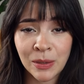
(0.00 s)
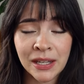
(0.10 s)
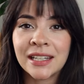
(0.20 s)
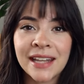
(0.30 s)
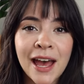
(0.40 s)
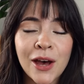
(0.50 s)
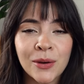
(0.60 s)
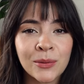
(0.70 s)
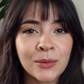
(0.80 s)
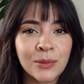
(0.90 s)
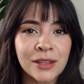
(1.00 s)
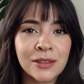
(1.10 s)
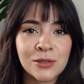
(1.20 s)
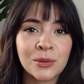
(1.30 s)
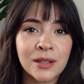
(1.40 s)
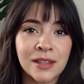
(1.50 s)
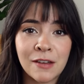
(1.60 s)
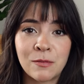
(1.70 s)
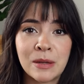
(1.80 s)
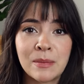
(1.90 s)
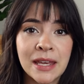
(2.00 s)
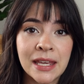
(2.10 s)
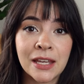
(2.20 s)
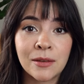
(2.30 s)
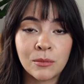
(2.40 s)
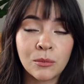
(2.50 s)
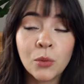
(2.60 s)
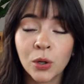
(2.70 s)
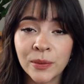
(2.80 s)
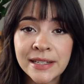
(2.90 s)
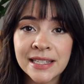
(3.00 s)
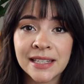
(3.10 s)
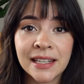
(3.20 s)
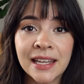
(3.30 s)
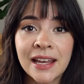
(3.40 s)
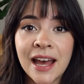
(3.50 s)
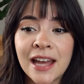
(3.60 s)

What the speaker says: But now with the jewelry that I've been making more recently,